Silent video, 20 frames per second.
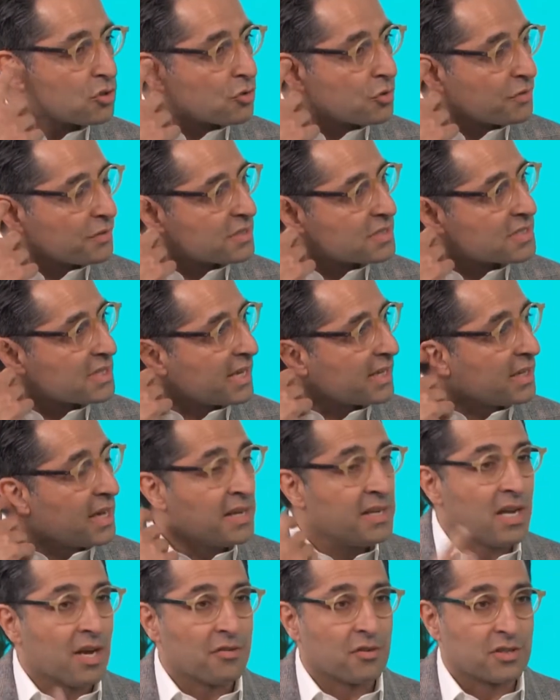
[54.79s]
truth is, like
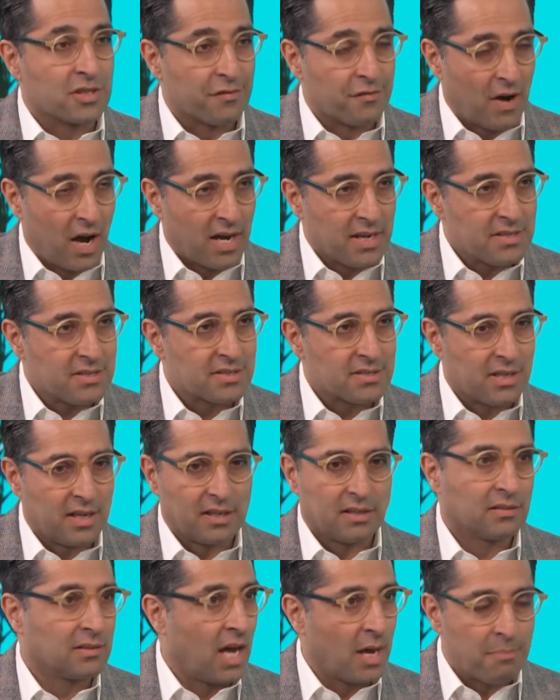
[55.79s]
any other device,
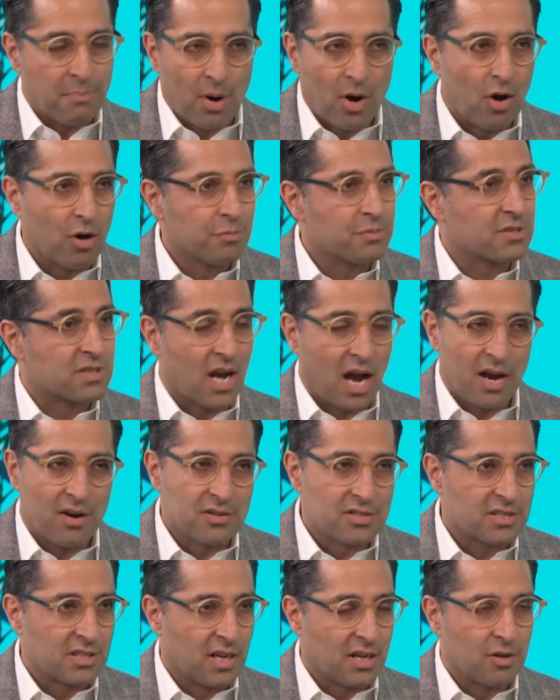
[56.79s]
like light bulbs,
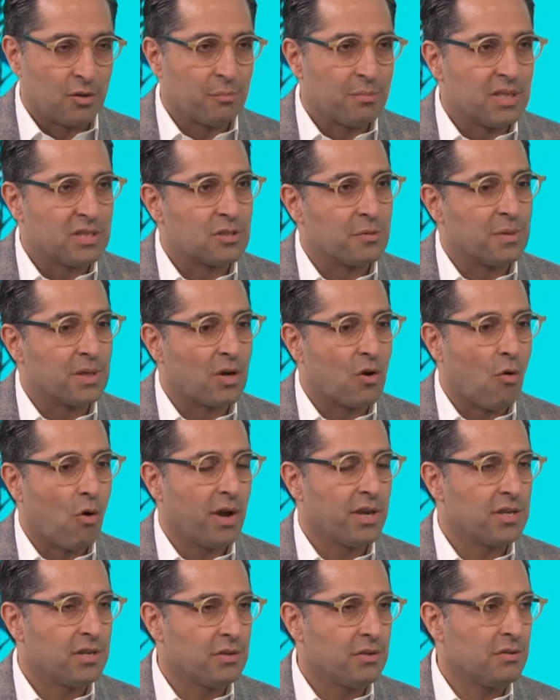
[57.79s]
tires, and I don't mean to be
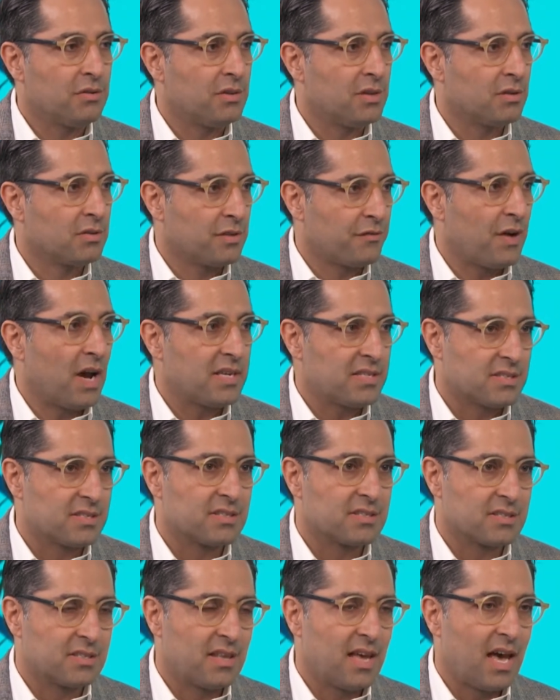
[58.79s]
coy, they're
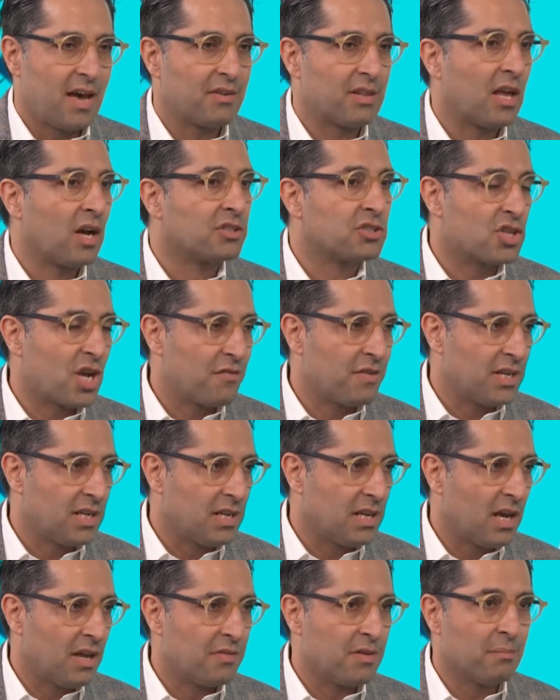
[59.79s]
devices and they have a
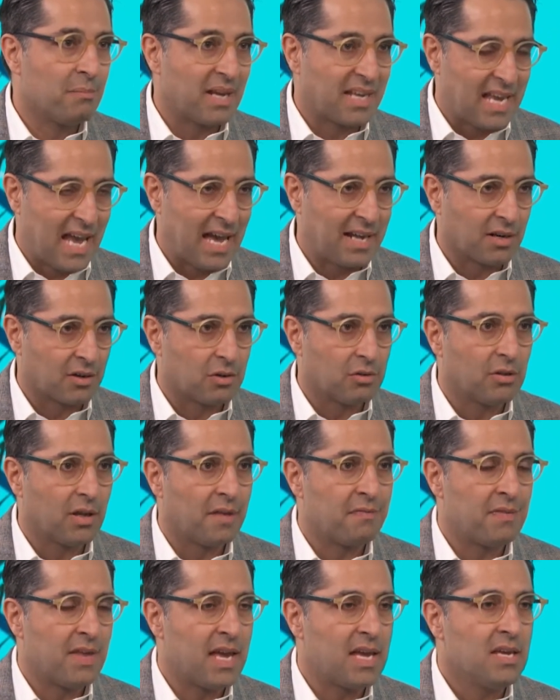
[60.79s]
longevity and they're mechanical
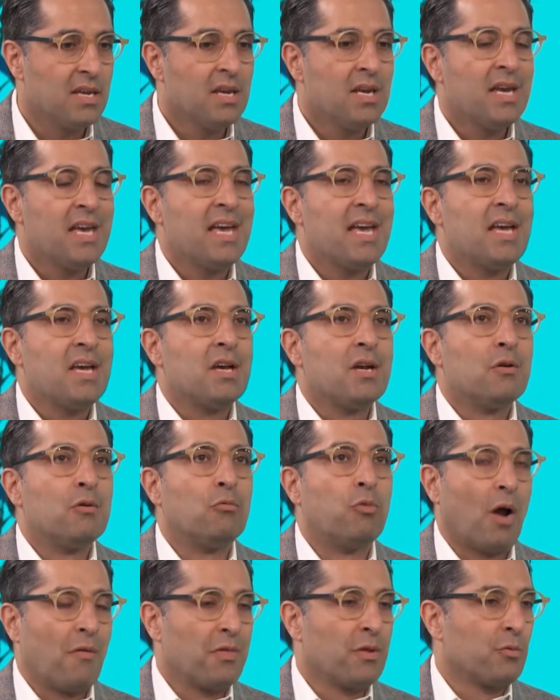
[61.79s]
and they
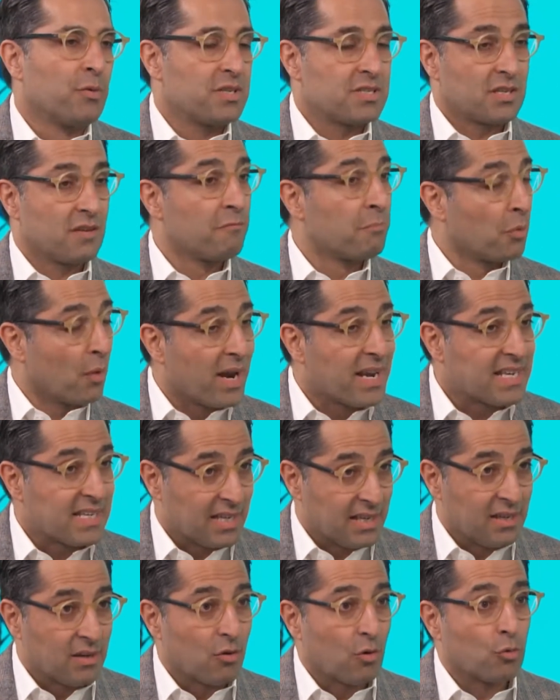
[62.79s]
run the risk of
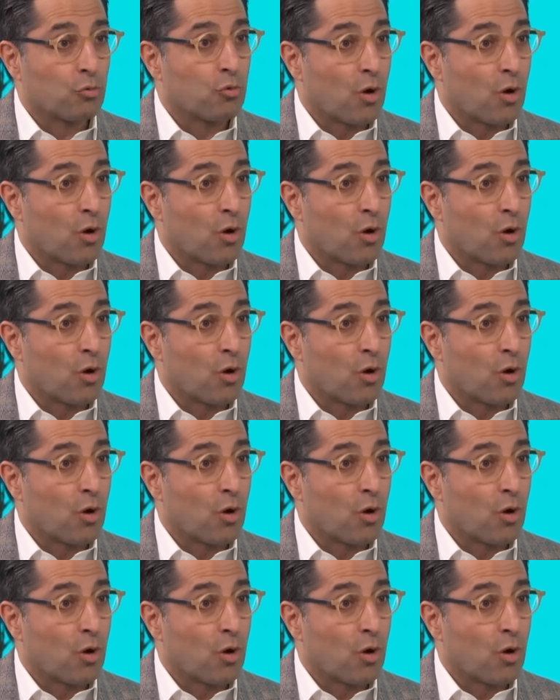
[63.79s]
breaking or